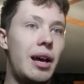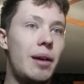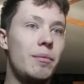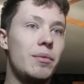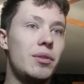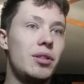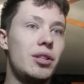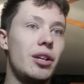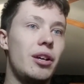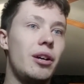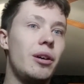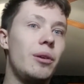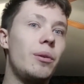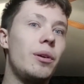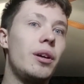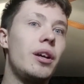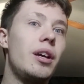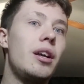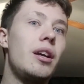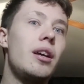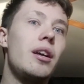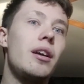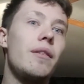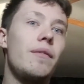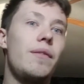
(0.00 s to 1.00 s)
So
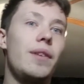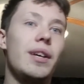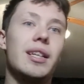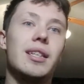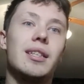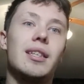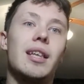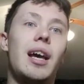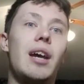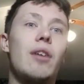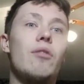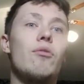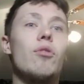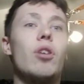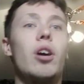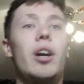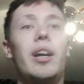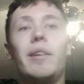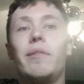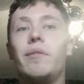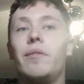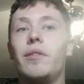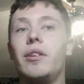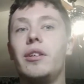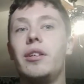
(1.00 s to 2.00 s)
things like
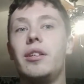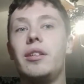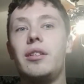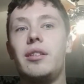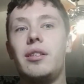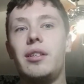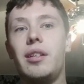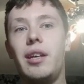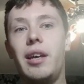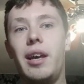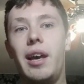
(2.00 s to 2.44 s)
rotifers